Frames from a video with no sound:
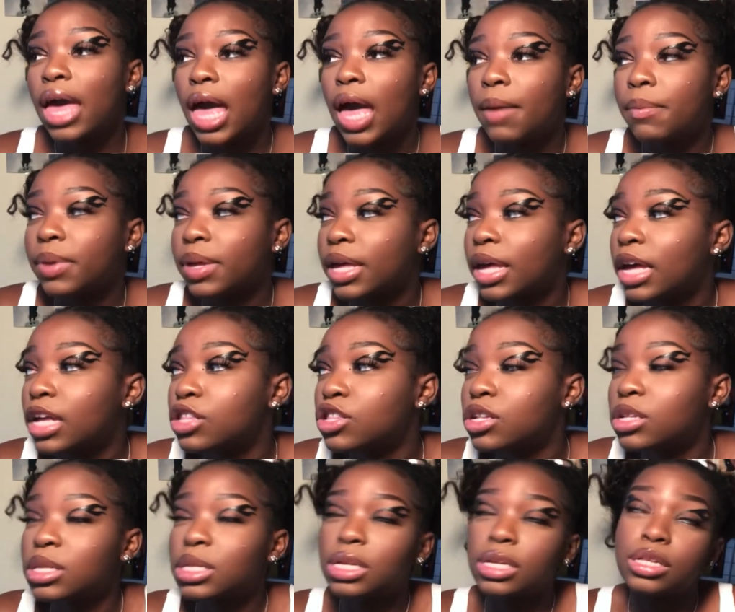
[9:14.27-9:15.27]

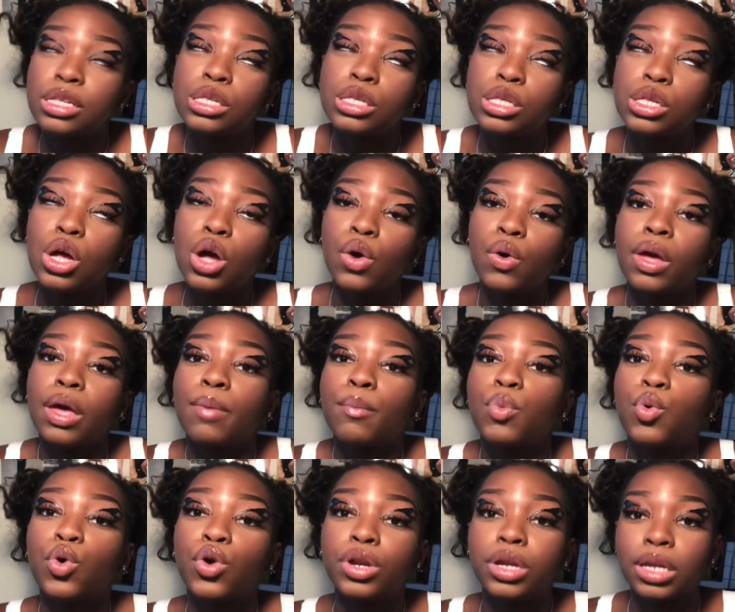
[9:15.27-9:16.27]
applications is so
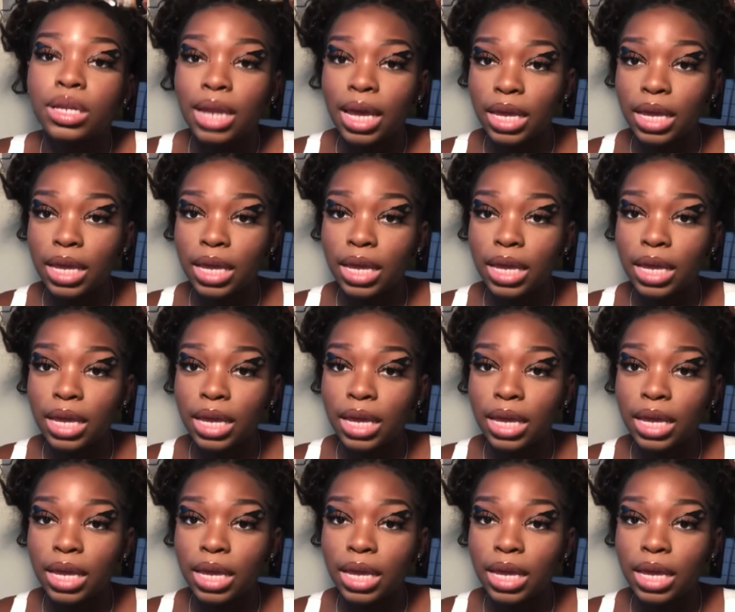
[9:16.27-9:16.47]
important.